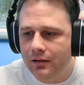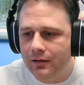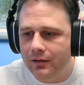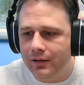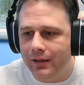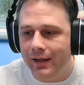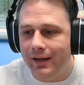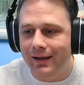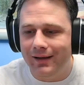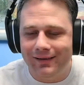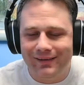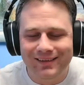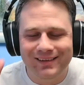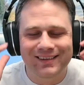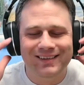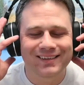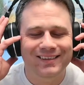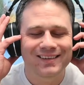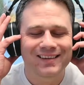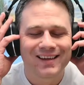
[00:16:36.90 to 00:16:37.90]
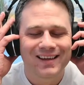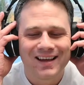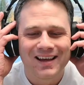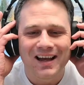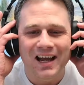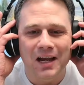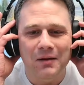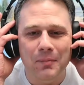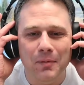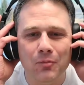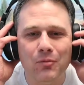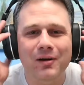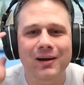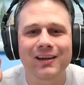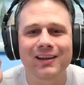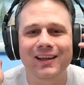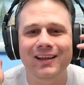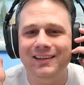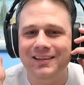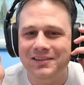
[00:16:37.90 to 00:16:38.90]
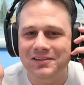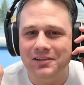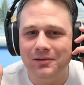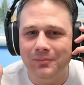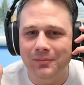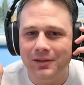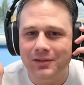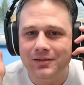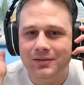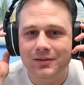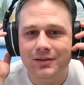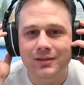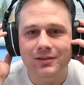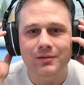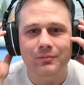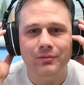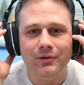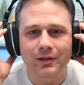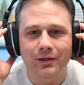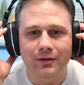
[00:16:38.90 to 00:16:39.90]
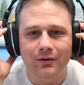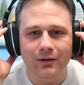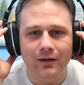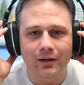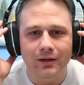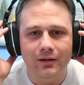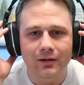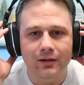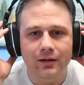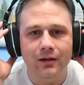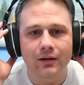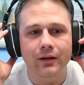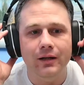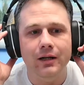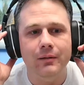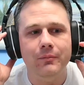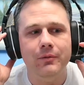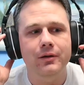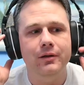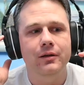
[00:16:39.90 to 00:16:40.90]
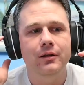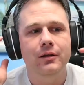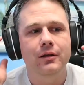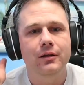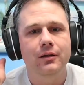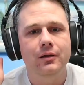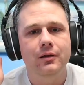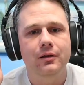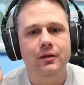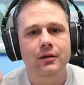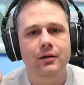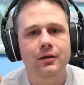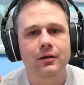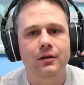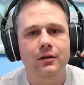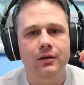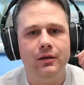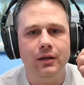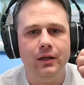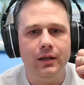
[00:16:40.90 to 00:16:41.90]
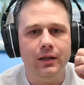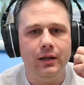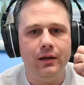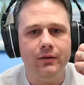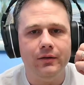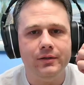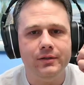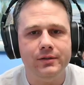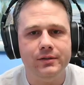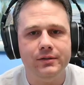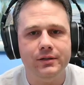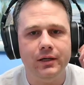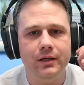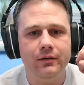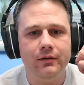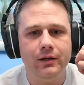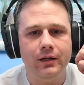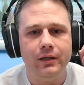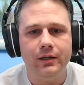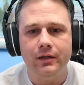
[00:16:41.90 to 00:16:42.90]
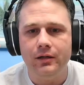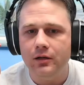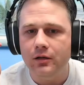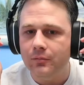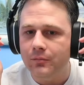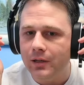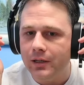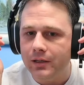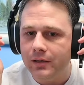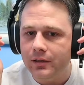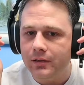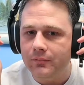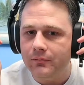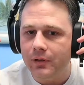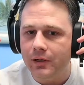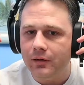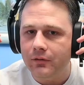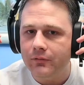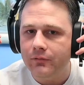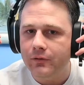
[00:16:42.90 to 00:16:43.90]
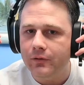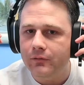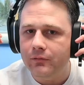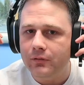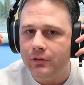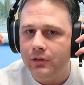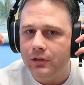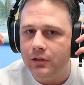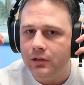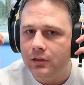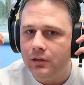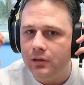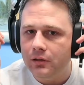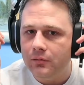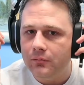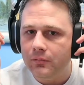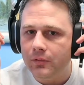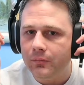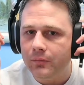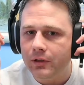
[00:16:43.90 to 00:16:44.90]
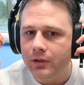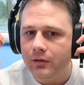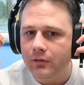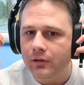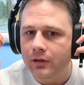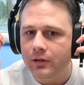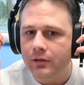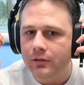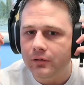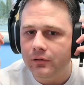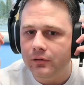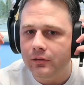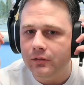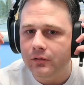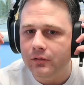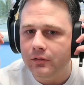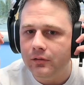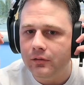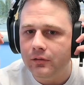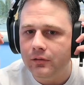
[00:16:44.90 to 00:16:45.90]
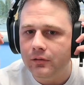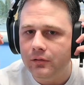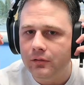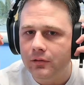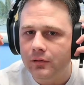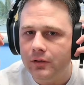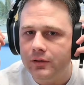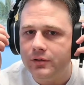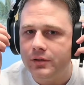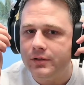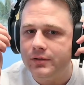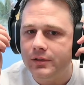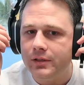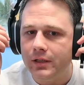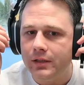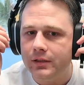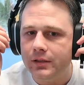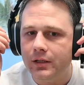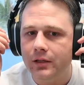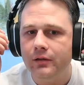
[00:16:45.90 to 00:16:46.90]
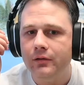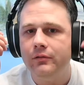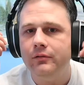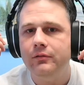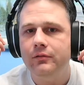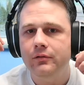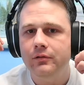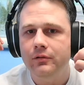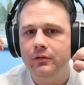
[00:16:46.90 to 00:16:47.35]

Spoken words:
Yeah, I remember why I like these so much. These are pretty great. All right, and now this is down. I can hear my microphone. I'm going to go ahead and adjust that down.